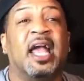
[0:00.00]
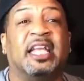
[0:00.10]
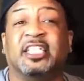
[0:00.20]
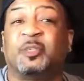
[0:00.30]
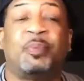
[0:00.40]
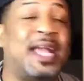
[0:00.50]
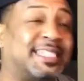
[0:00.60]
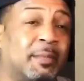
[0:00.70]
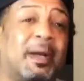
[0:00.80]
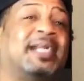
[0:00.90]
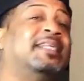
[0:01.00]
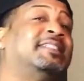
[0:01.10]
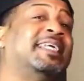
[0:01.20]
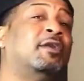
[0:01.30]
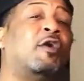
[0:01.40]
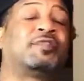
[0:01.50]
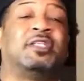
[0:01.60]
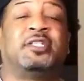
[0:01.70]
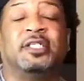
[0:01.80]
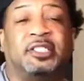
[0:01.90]
and just pick somebody to send off
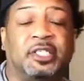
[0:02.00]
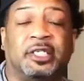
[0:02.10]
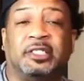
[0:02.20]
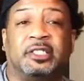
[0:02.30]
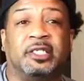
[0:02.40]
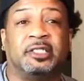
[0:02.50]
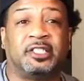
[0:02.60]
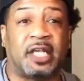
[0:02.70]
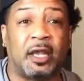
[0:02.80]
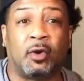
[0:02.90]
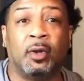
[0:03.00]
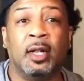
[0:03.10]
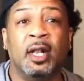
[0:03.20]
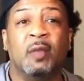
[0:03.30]
to jail